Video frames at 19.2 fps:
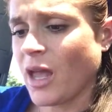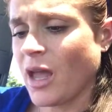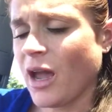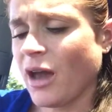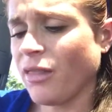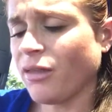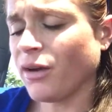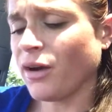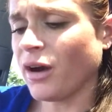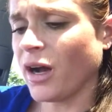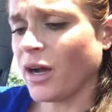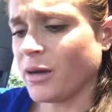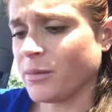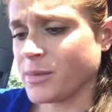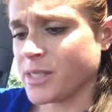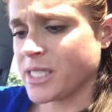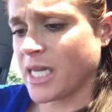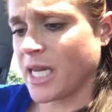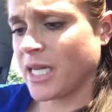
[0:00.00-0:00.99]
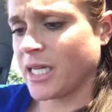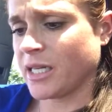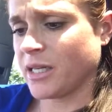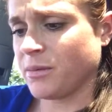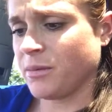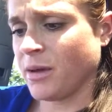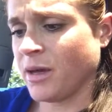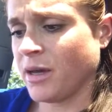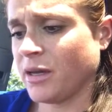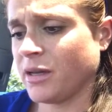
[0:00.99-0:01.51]
Heather stated
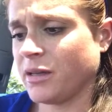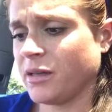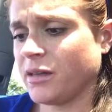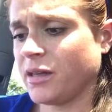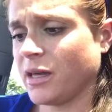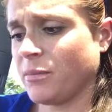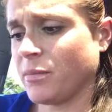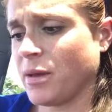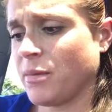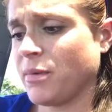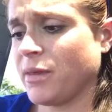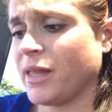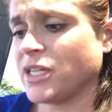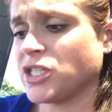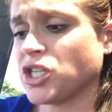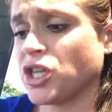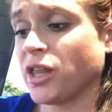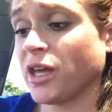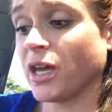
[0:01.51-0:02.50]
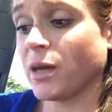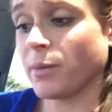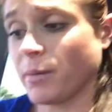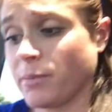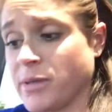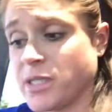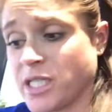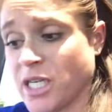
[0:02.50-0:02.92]
that maybe they should think about